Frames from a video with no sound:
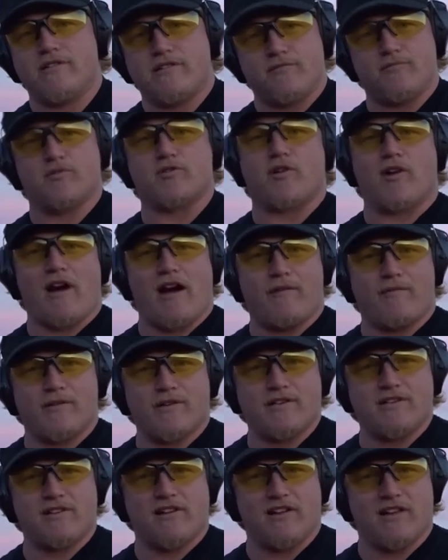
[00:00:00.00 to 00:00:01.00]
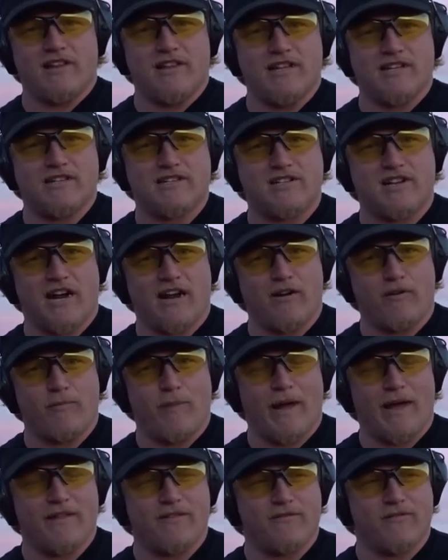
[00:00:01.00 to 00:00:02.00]
subscribers on this channel,
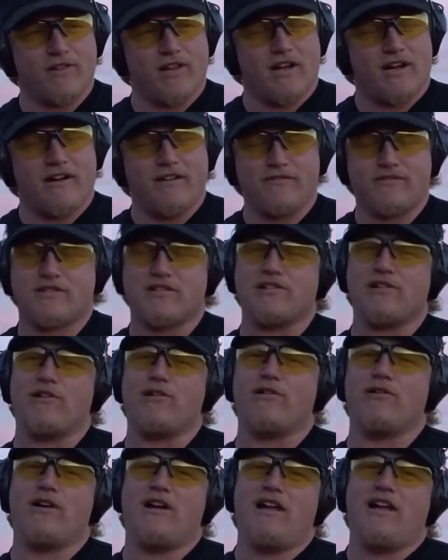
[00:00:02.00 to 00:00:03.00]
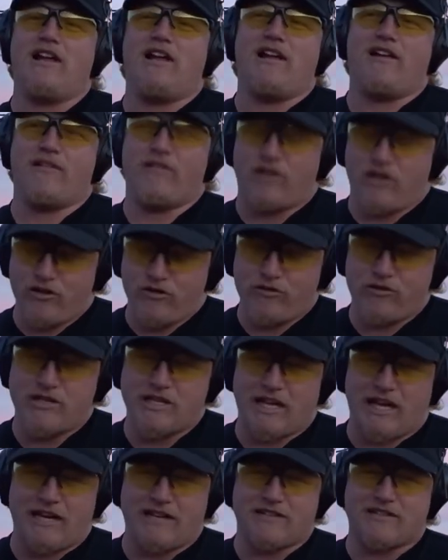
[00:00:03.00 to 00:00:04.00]
Path of Life. So huge
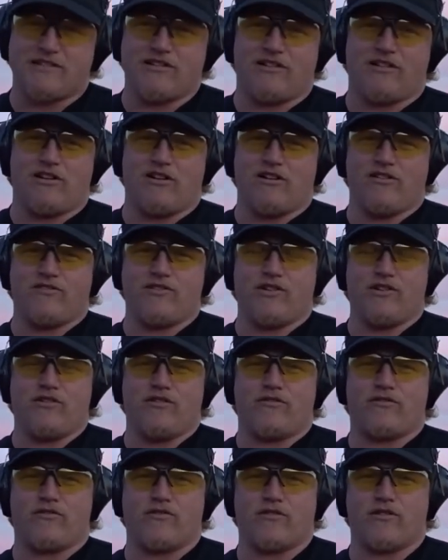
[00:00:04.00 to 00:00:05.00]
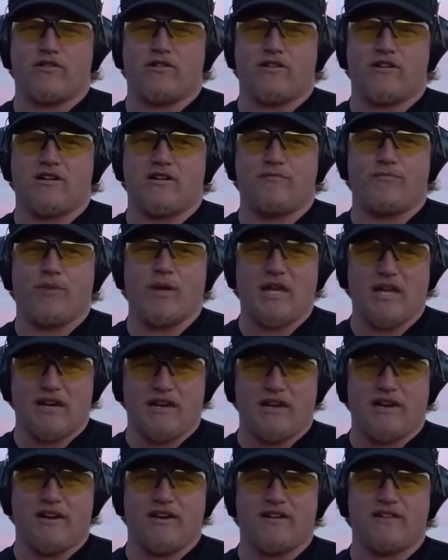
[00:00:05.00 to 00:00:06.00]
thanks to all of you for being
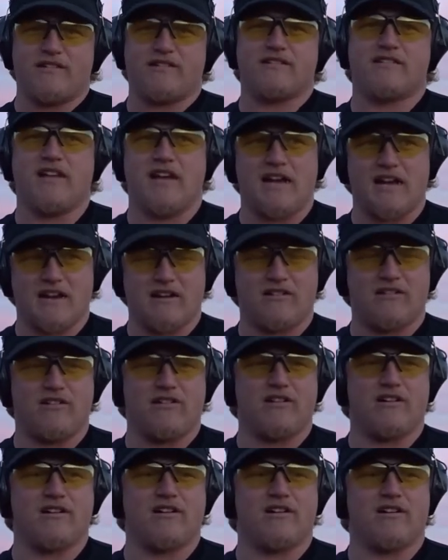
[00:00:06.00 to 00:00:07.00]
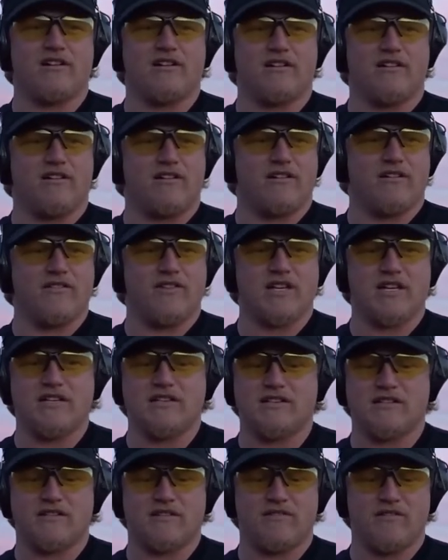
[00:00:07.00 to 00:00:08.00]
here, tagging along on all of
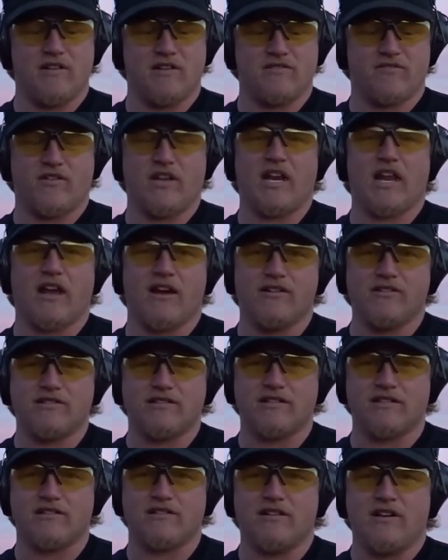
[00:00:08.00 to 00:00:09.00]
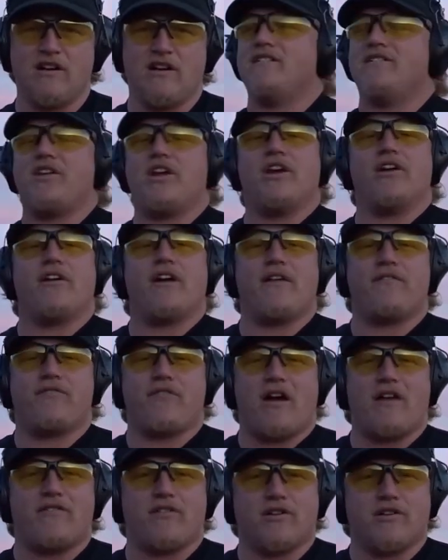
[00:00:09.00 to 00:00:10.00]
these these videos. And here at
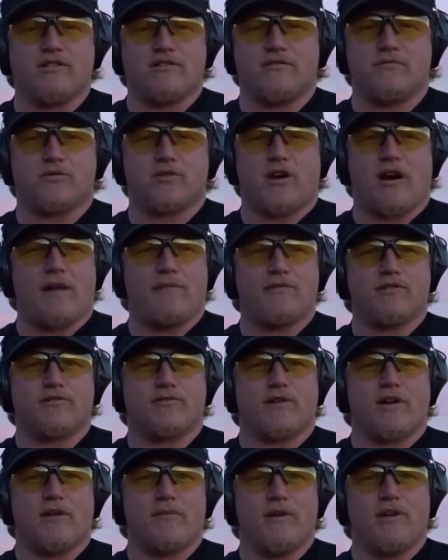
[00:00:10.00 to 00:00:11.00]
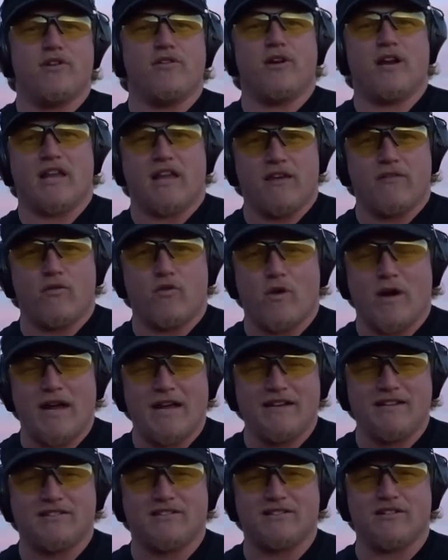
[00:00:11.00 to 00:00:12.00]
500 subscribers, we're going to be doing a
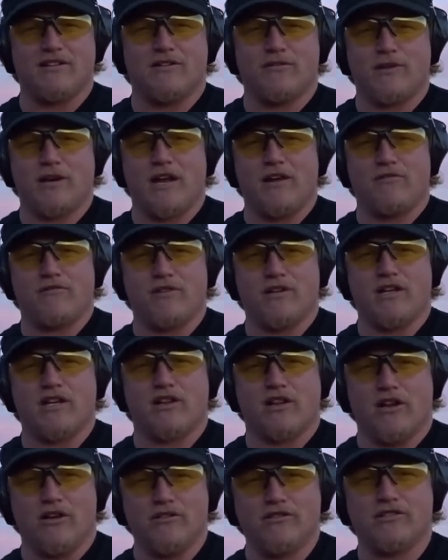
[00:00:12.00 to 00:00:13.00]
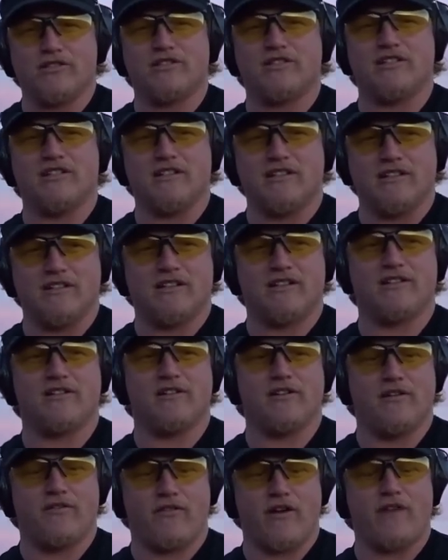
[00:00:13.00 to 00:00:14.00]
giveaway. So we're getting really close to
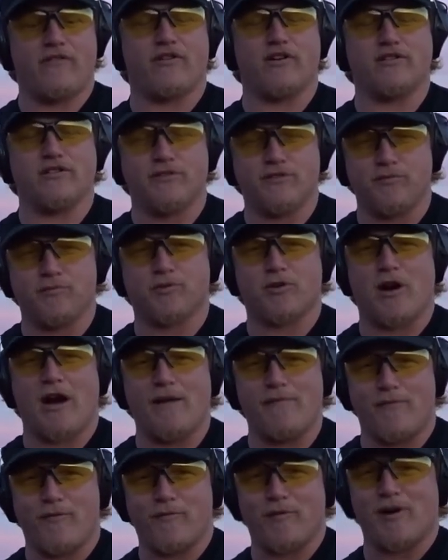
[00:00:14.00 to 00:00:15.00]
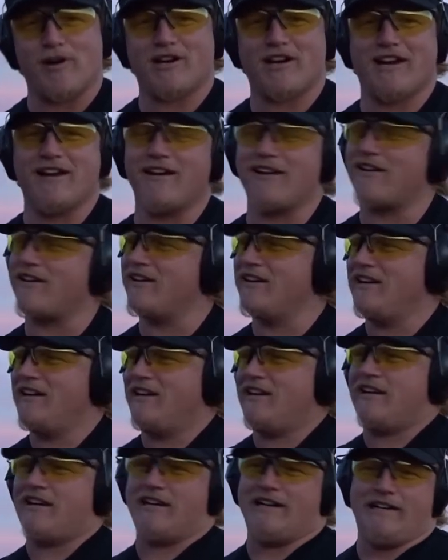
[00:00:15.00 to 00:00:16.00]
the 500 subscriber mark here.
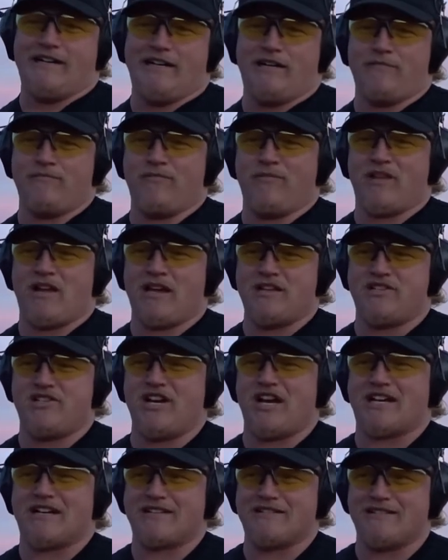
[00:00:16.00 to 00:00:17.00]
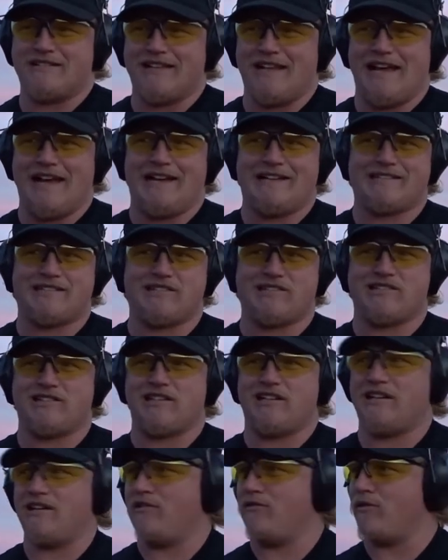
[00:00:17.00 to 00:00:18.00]
Um, I checked last
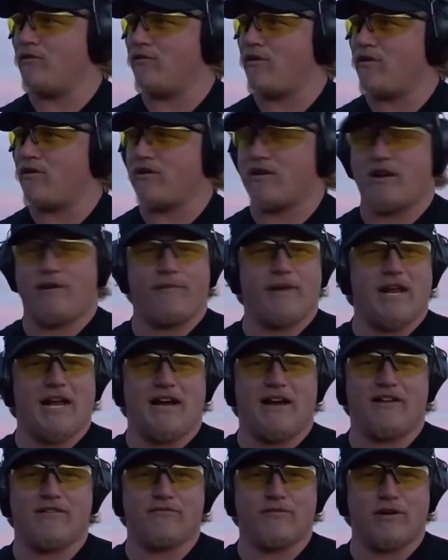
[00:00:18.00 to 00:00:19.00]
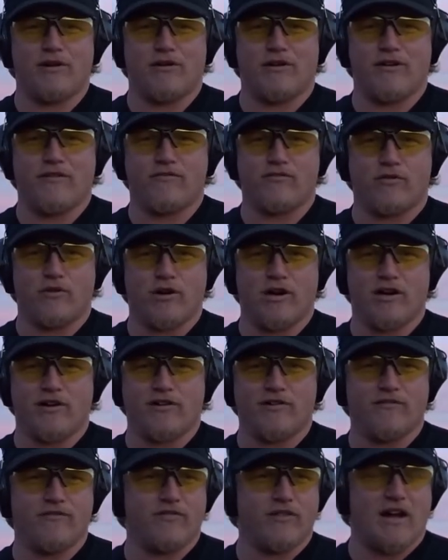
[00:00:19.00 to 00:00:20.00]
uh, when we were coming out, we were at
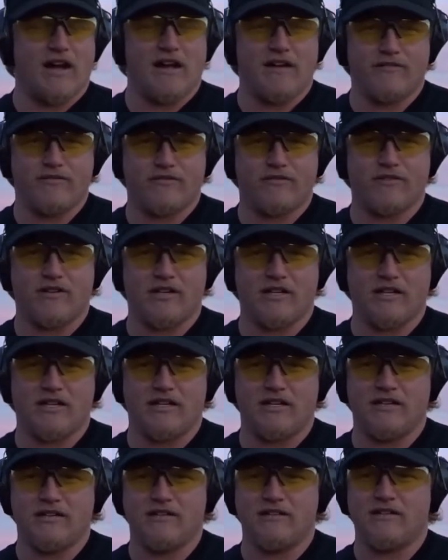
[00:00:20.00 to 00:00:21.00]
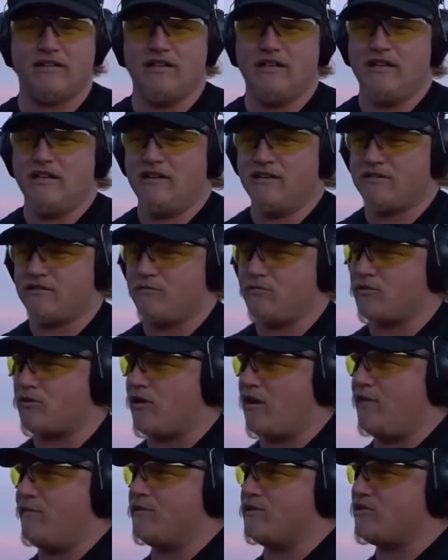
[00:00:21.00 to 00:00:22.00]
405. Uh,
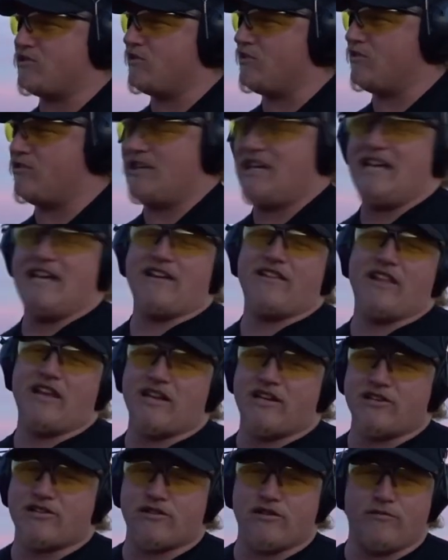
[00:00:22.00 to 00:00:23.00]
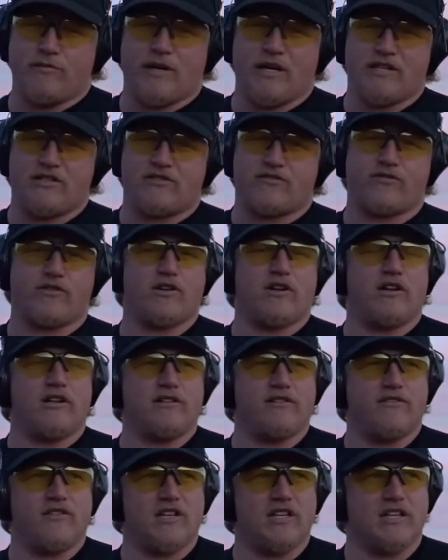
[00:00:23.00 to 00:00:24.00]
subscribers. So thank you so much for
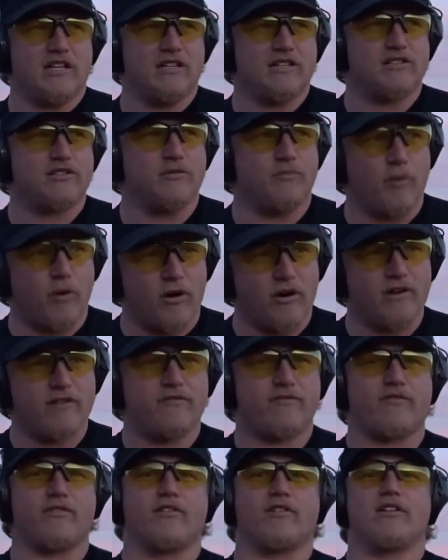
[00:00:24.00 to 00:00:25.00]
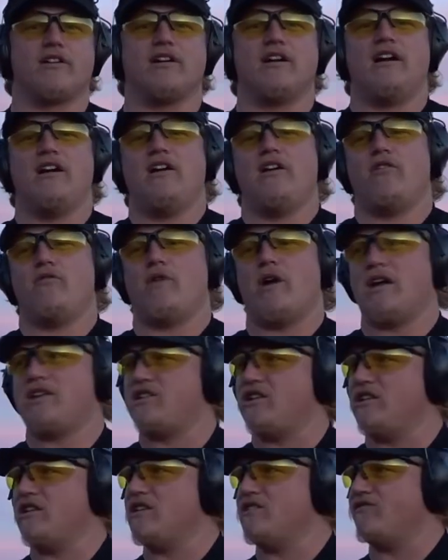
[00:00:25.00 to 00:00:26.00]
all the support, for
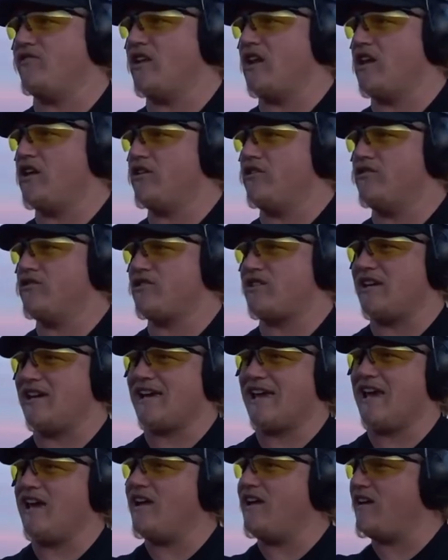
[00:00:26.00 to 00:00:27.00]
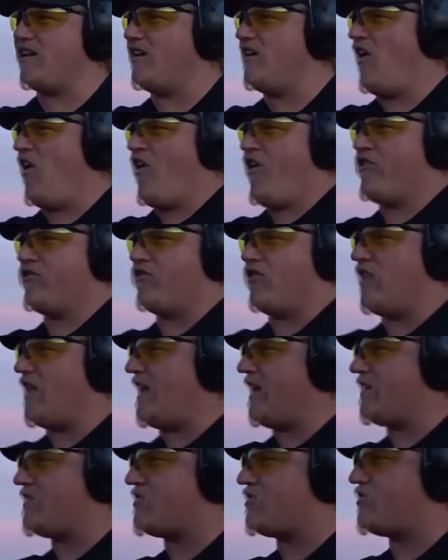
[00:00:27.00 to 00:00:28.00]
watching these videos. Again,
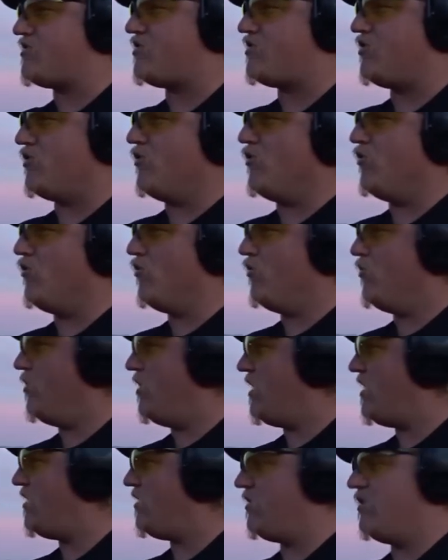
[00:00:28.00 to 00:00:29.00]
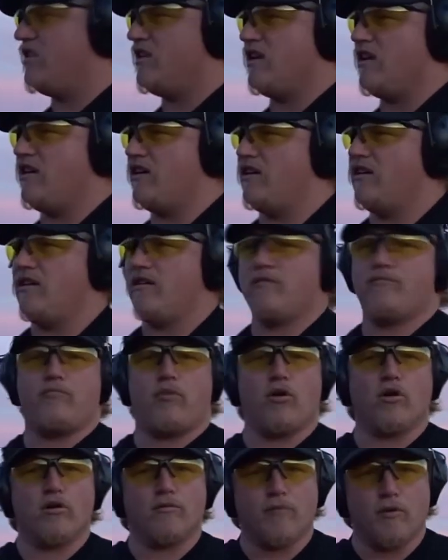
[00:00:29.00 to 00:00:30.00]
links to the
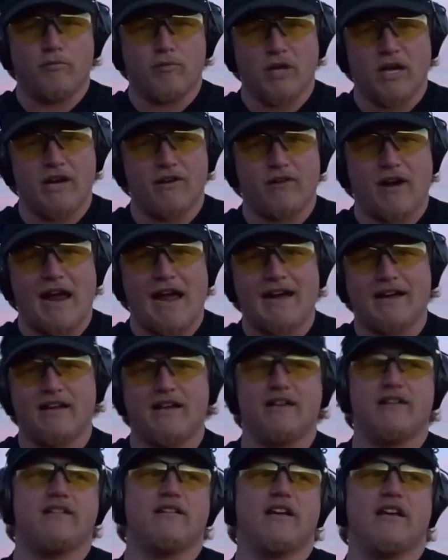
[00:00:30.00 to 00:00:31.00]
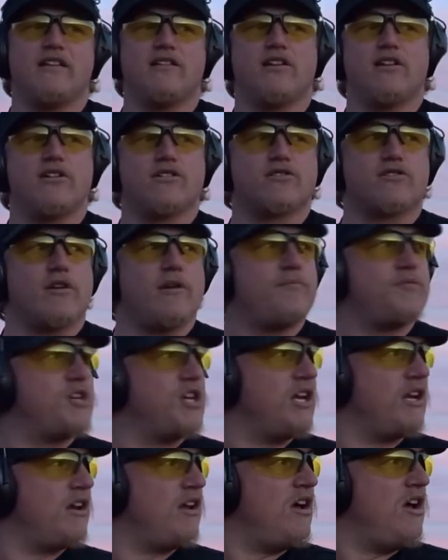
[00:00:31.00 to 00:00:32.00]
portable plate rack in the
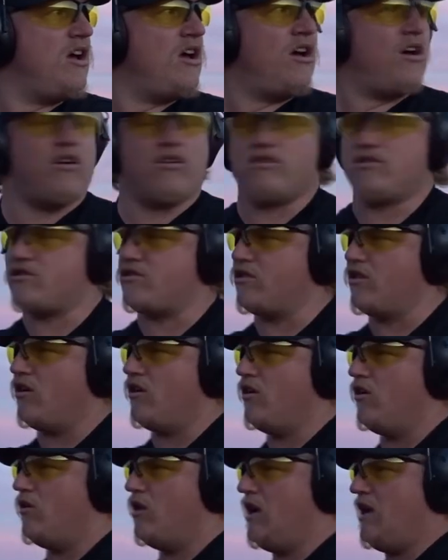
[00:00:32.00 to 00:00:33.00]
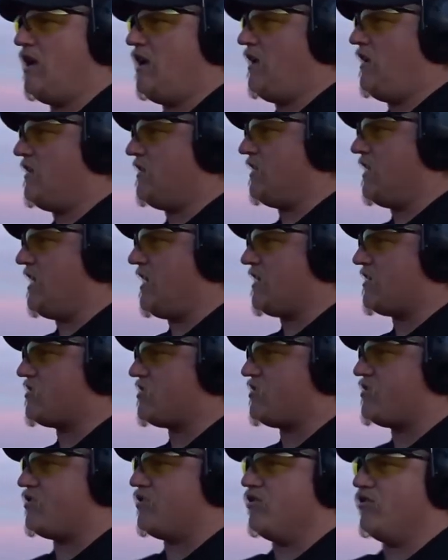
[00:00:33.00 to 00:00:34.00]
description. Also, links
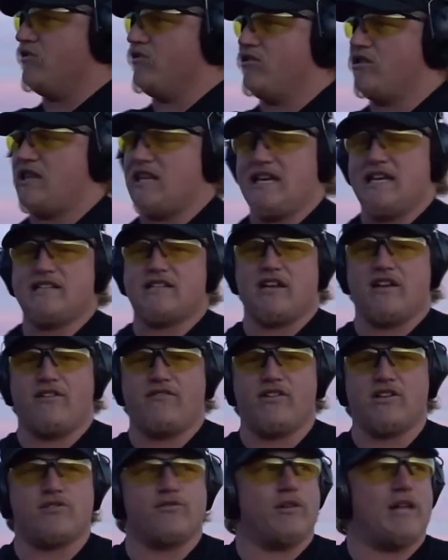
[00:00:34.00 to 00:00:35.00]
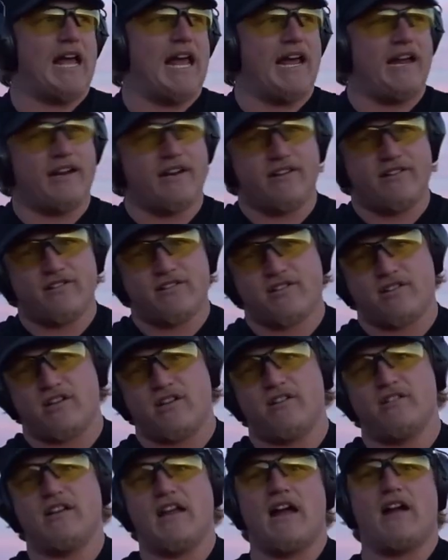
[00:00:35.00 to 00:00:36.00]
to these individual hangers
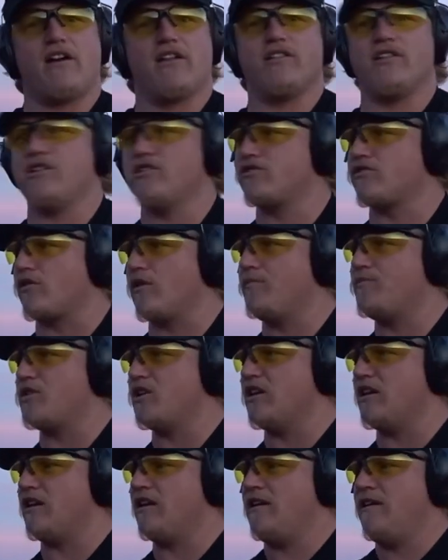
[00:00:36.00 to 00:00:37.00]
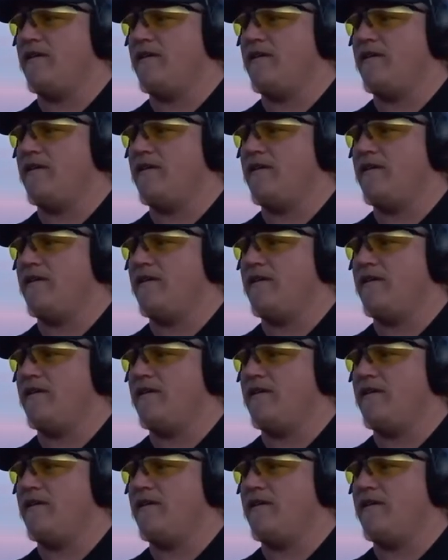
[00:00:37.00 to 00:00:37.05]
down in the description